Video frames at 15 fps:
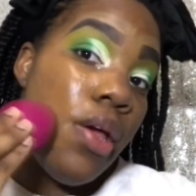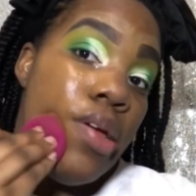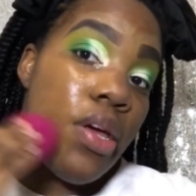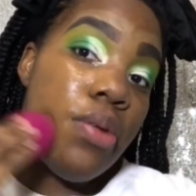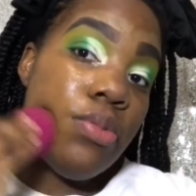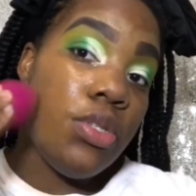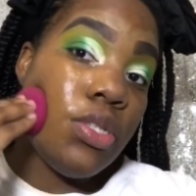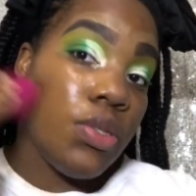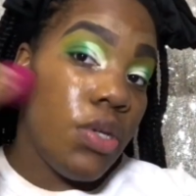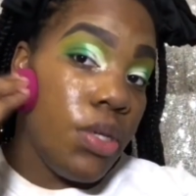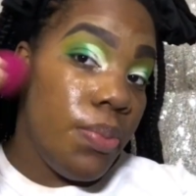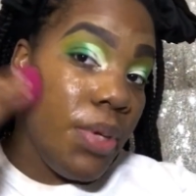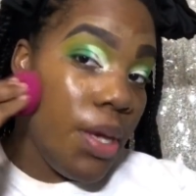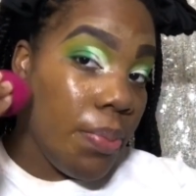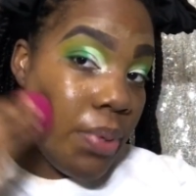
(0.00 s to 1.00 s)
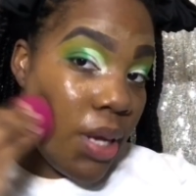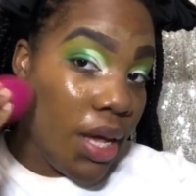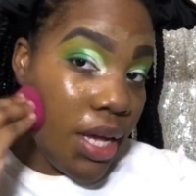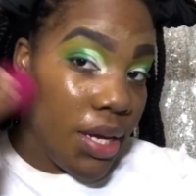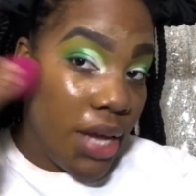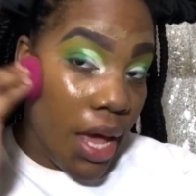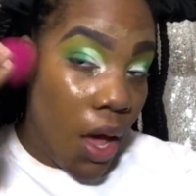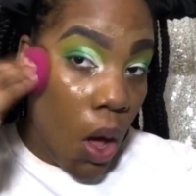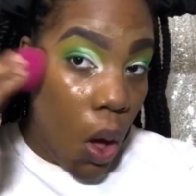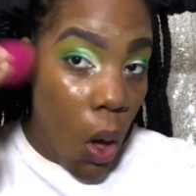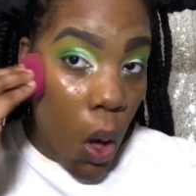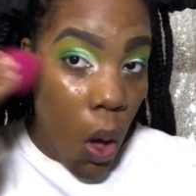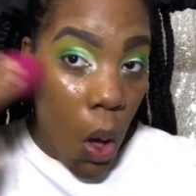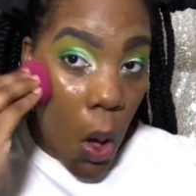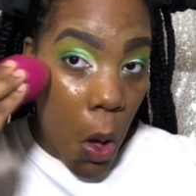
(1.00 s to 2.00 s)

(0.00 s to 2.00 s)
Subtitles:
I'm just going to be applying that all